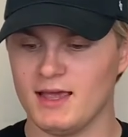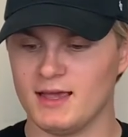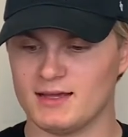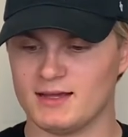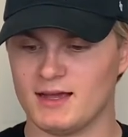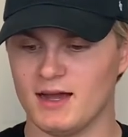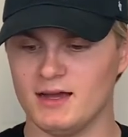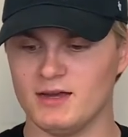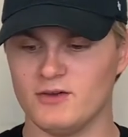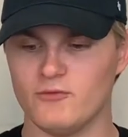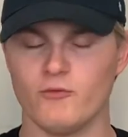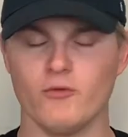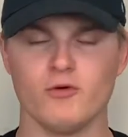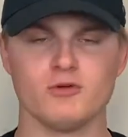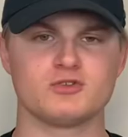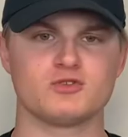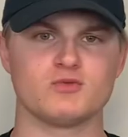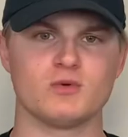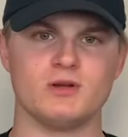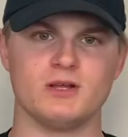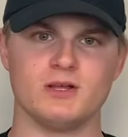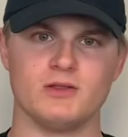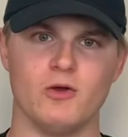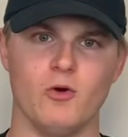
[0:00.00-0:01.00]
Kind of
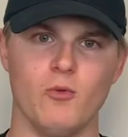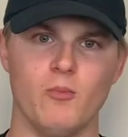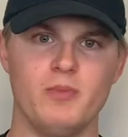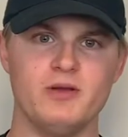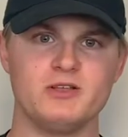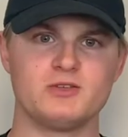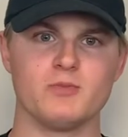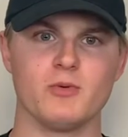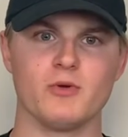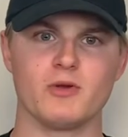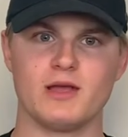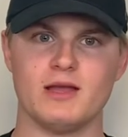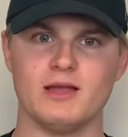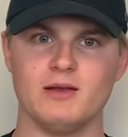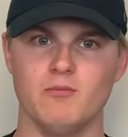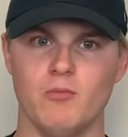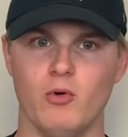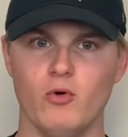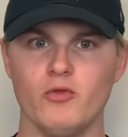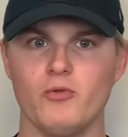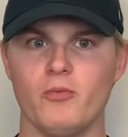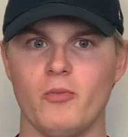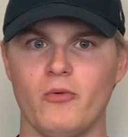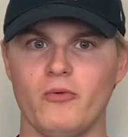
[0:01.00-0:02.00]
frustrating, though. Pittsburgh had
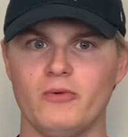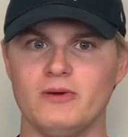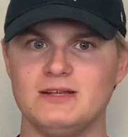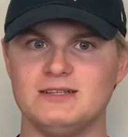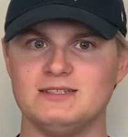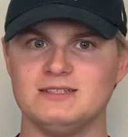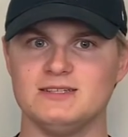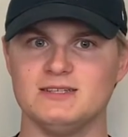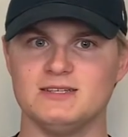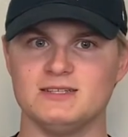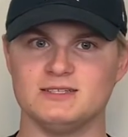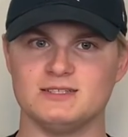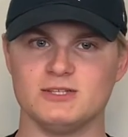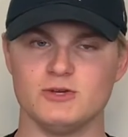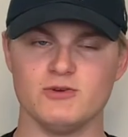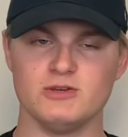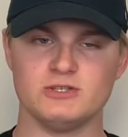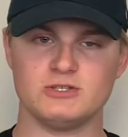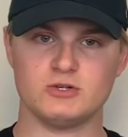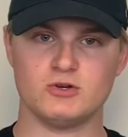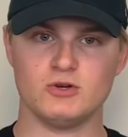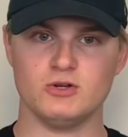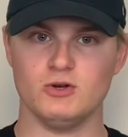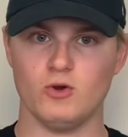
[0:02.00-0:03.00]
multiple leads in this
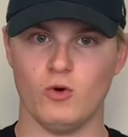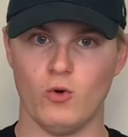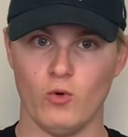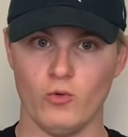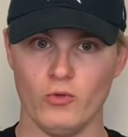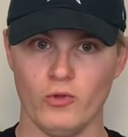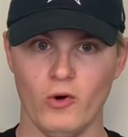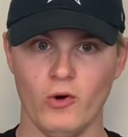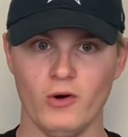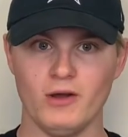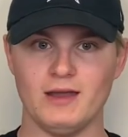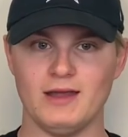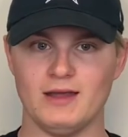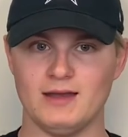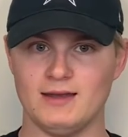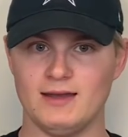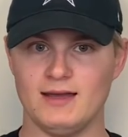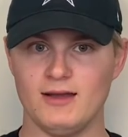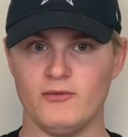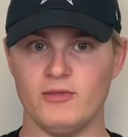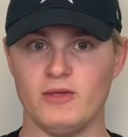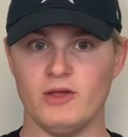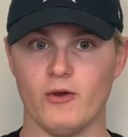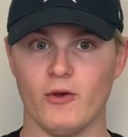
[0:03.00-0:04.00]
series, couldn't hold on, and
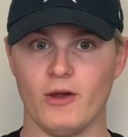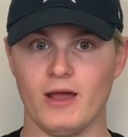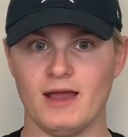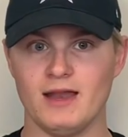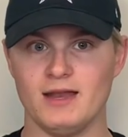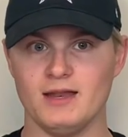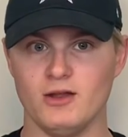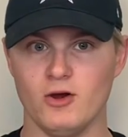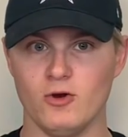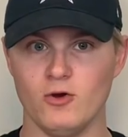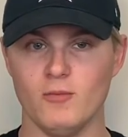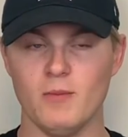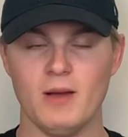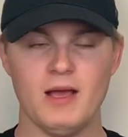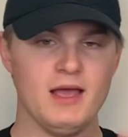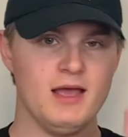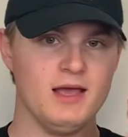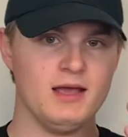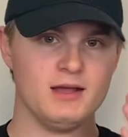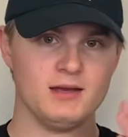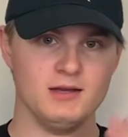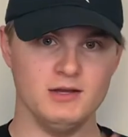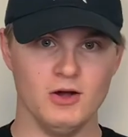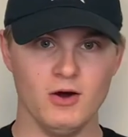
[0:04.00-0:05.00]
now they are headed home,
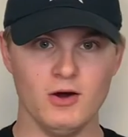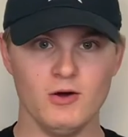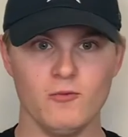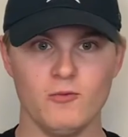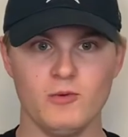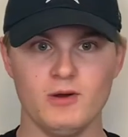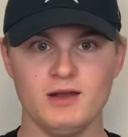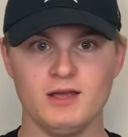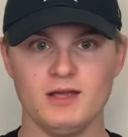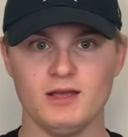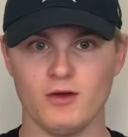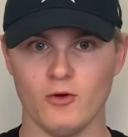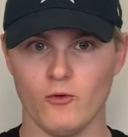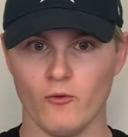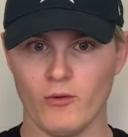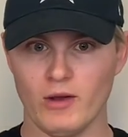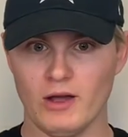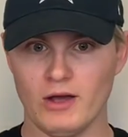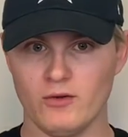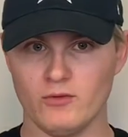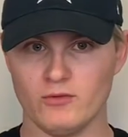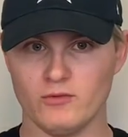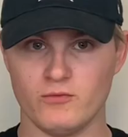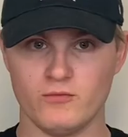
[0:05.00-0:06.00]
not winning a
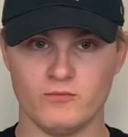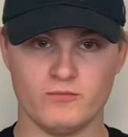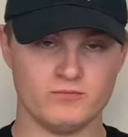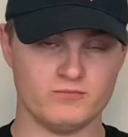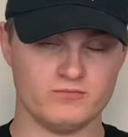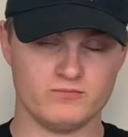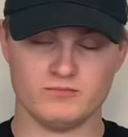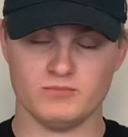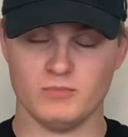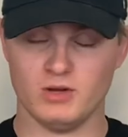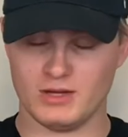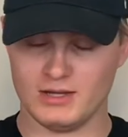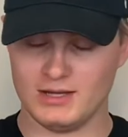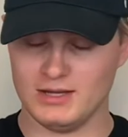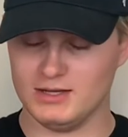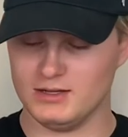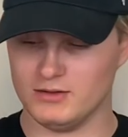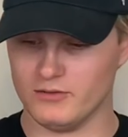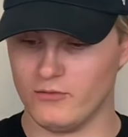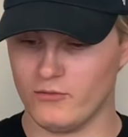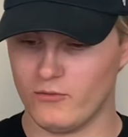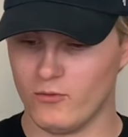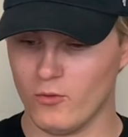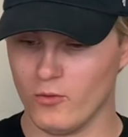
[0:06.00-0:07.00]
round
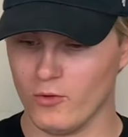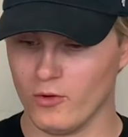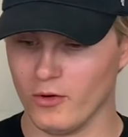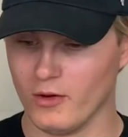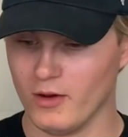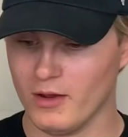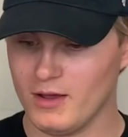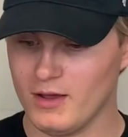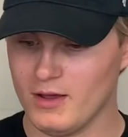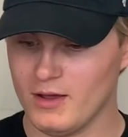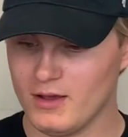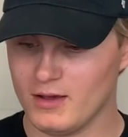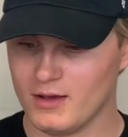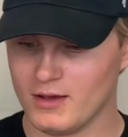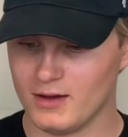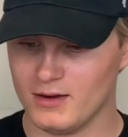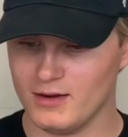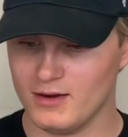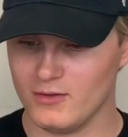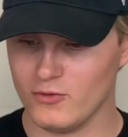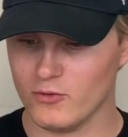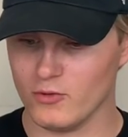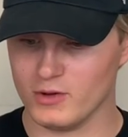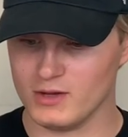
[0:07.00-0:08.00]
again for
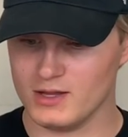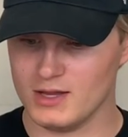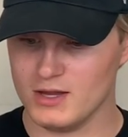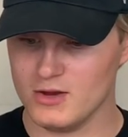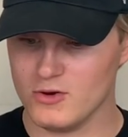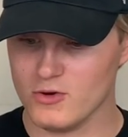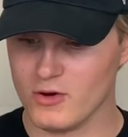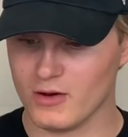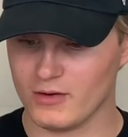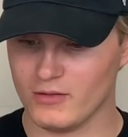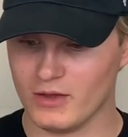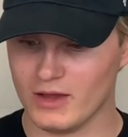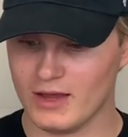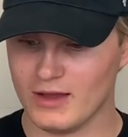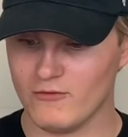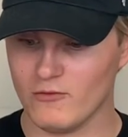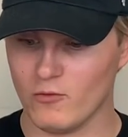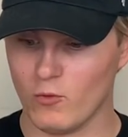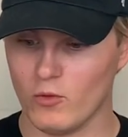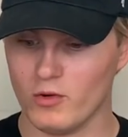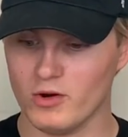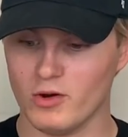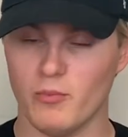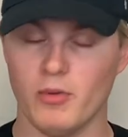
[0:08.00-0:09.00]
another year, and they
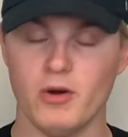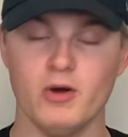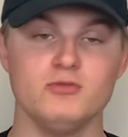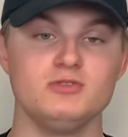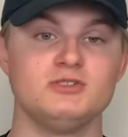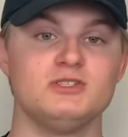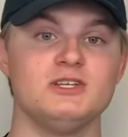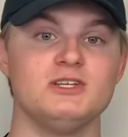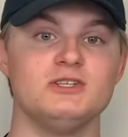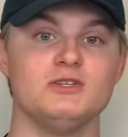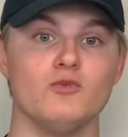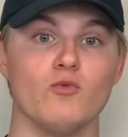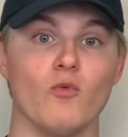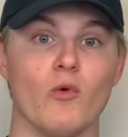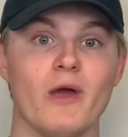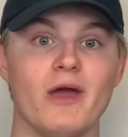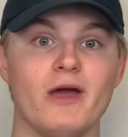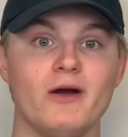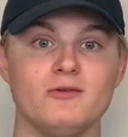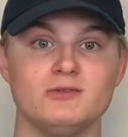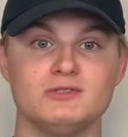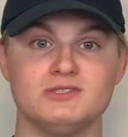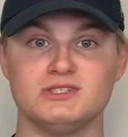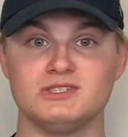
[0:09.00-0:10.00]
haven't won a postseason
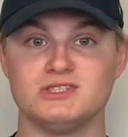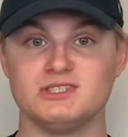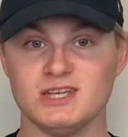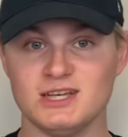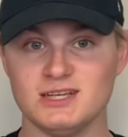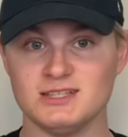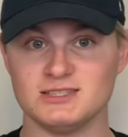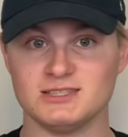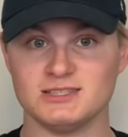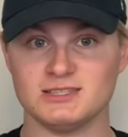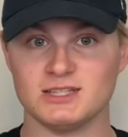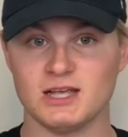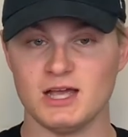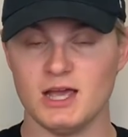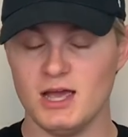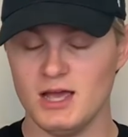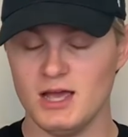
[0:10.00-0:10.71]
round since